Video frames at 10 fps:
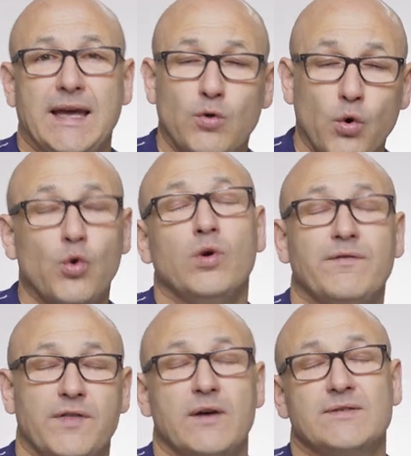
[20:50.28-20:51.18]
In all
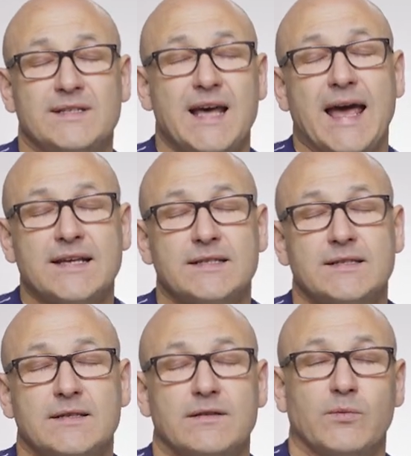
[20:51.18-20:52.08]
of those
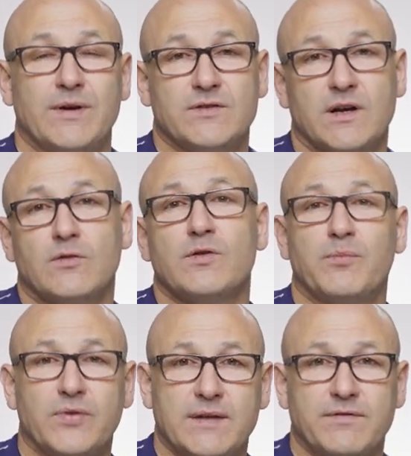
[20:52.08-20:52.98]
tests that we've done on the
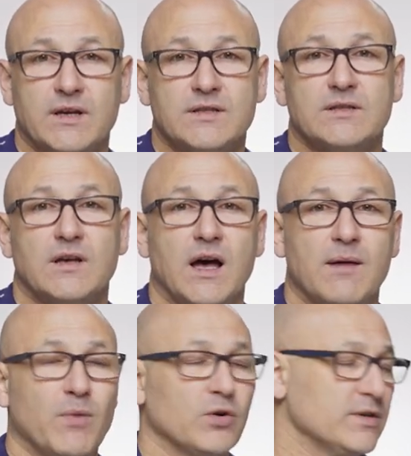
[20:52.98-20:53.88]
previous
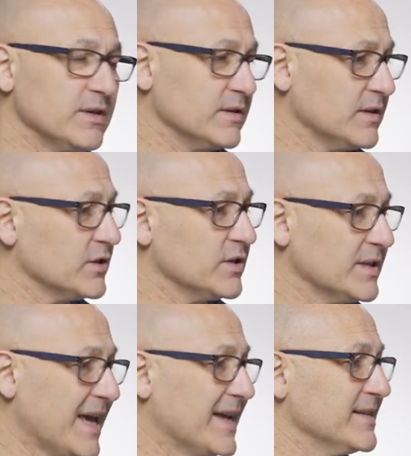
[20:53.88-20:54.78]
monitors, such as
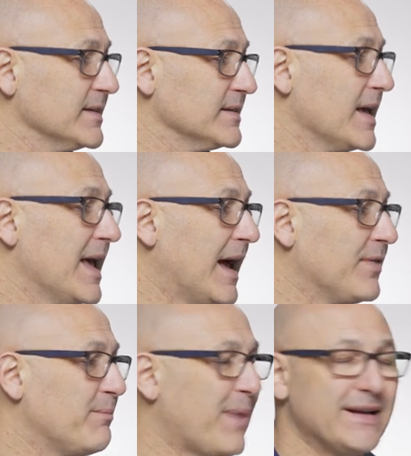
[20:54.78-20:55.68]
the ASUS
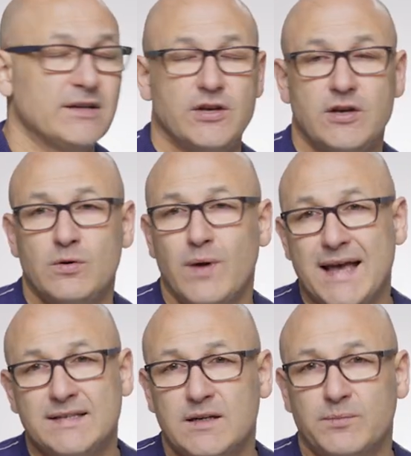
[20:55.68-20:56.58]
and the BenQ
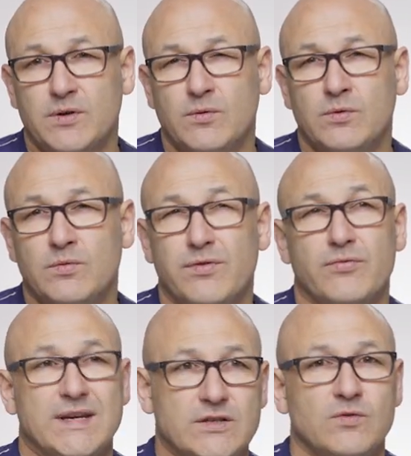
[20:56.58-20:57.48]

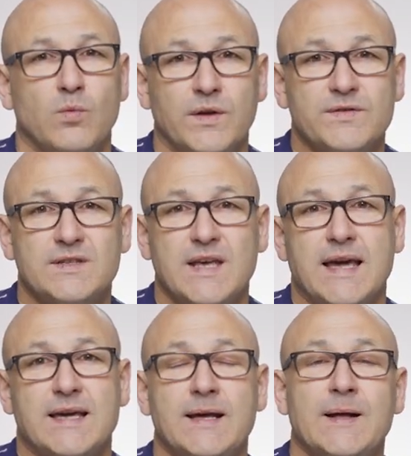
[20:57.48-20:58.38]

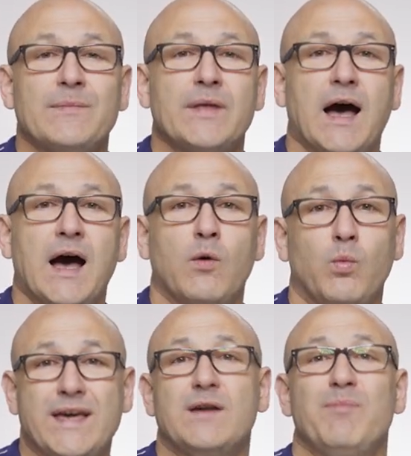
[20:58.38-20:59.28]
SW321C,
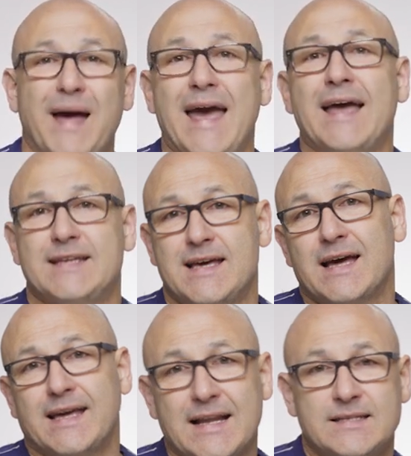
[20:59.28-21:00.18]
we compared it
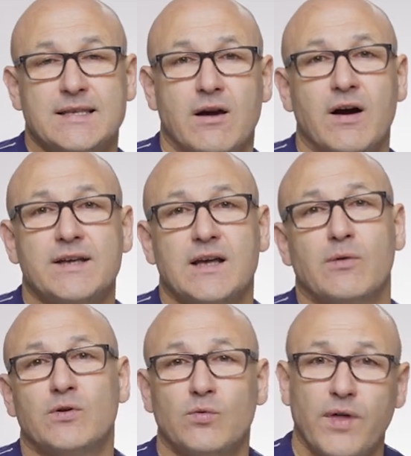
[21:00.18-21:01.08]
against the
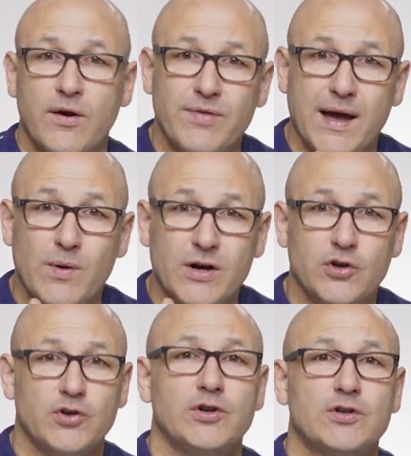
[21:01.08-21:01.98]
EIZO, and although they were
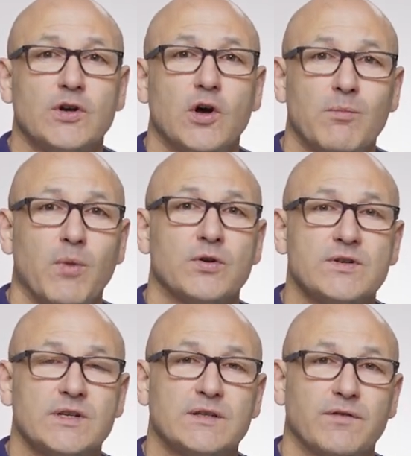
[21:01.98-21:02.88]
good
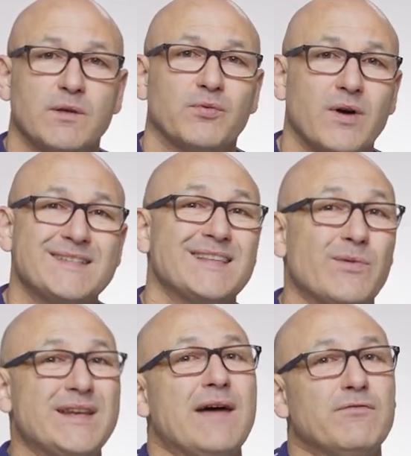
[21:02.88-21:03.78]
monitors for the price, they
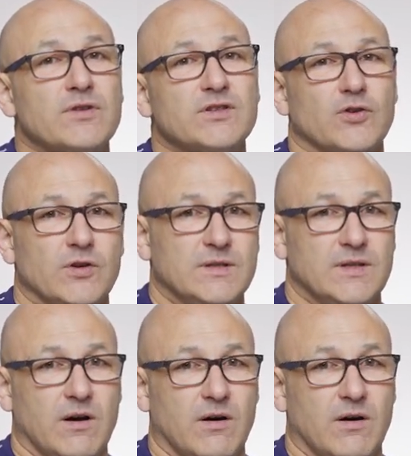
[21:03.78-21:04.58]
were never as good as the